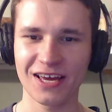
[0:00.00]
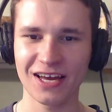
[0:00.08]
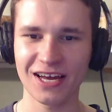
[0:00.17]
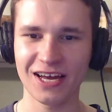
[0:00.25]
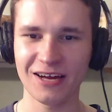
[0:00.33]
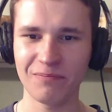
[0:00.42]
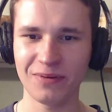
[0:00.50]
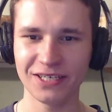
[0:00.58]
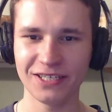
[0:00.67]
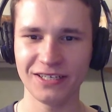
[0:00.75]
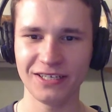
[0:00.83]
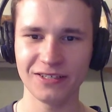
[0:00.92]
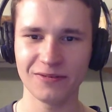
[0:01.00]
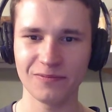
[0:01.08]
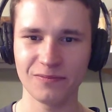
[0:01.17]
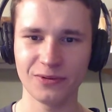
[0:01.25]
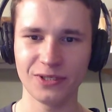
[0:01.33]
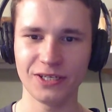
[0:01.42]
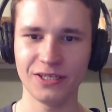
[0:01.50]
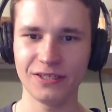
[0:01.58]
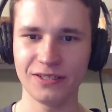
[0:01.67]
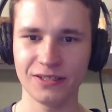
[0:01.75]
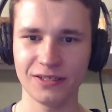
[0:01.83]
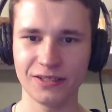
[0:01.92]
Uh, pudding, pudding,
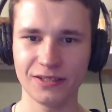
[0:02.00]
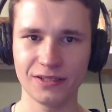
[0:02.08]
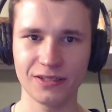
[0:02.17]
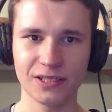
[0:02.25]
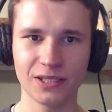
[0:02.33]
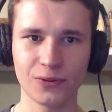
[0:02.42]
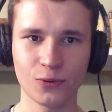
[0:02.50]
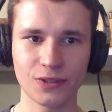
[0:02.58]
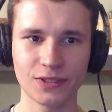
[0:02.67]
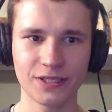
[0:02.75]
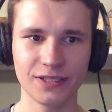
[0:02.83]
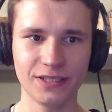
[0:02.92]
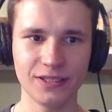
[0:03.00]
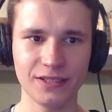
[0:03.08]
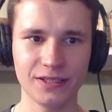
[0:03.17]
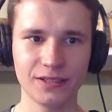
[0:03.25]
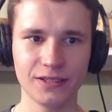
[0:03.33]
what is it?